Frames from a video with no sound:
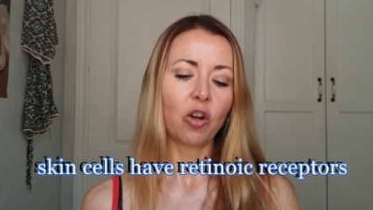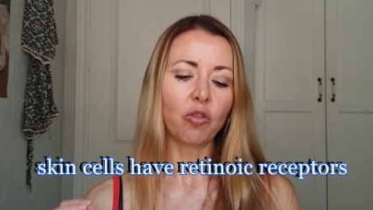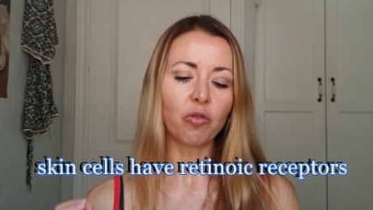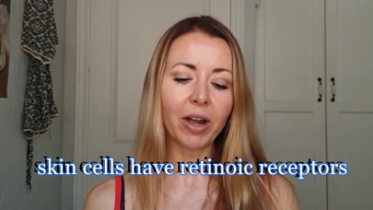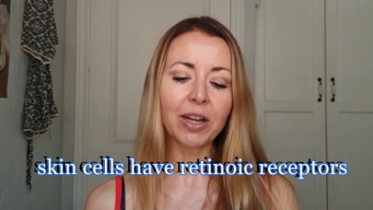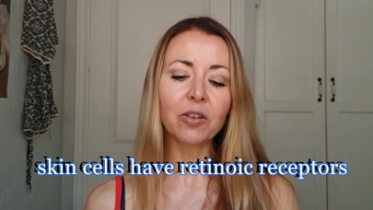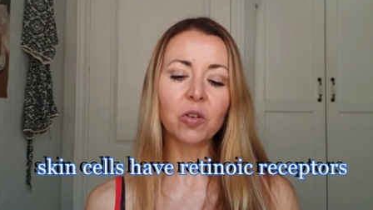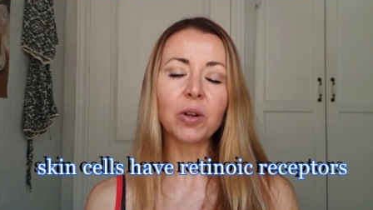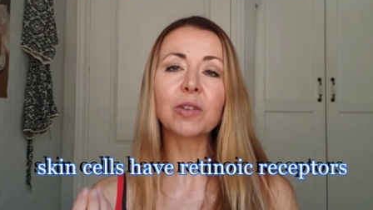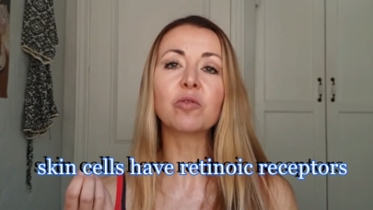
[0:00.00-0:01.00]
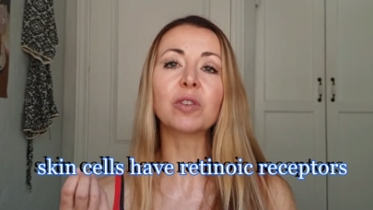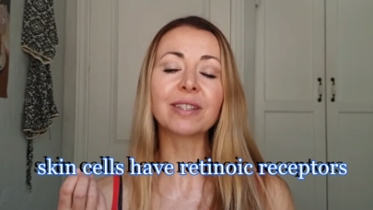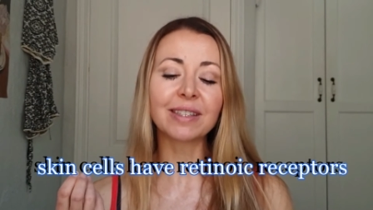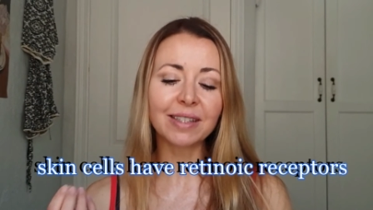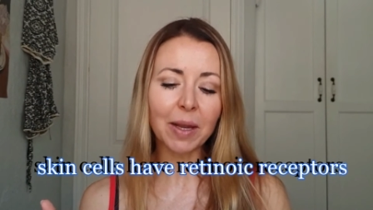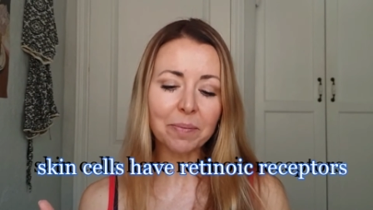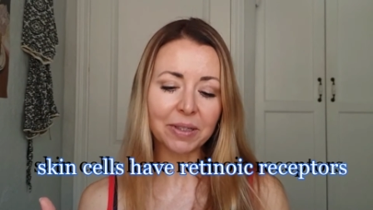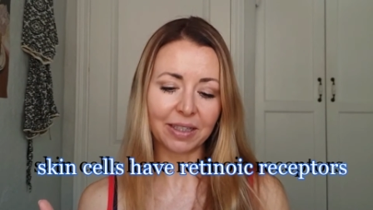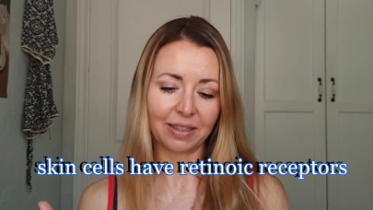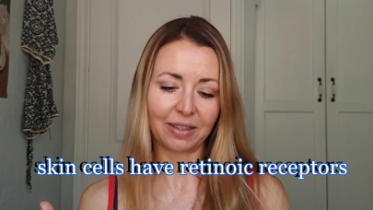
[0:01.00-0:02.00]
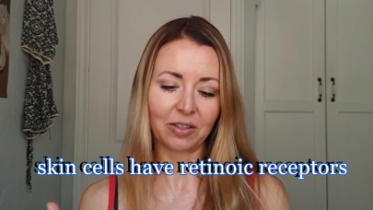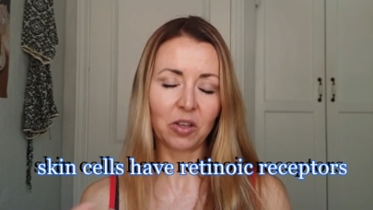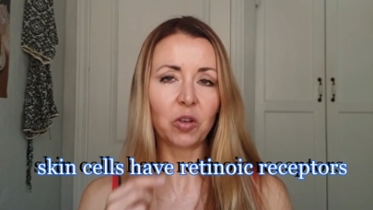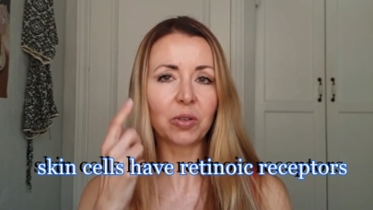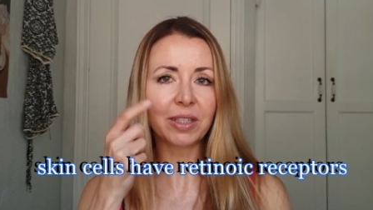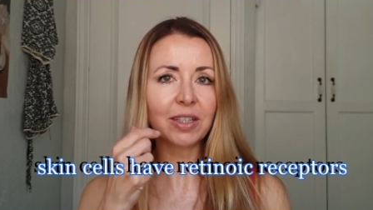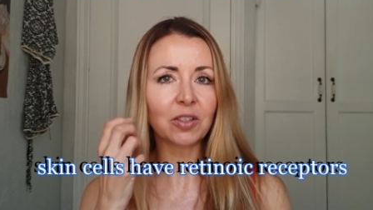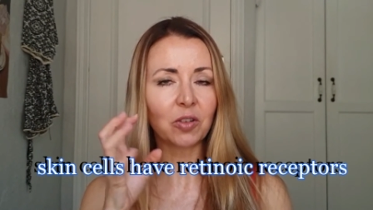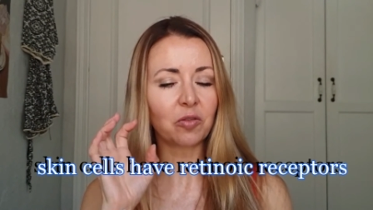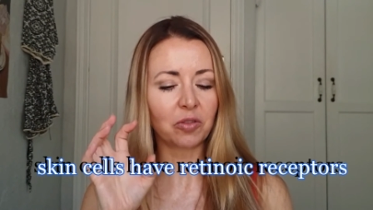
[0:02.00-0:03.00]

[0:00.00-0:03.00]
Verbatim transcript: retinoid receptors. So your skin has got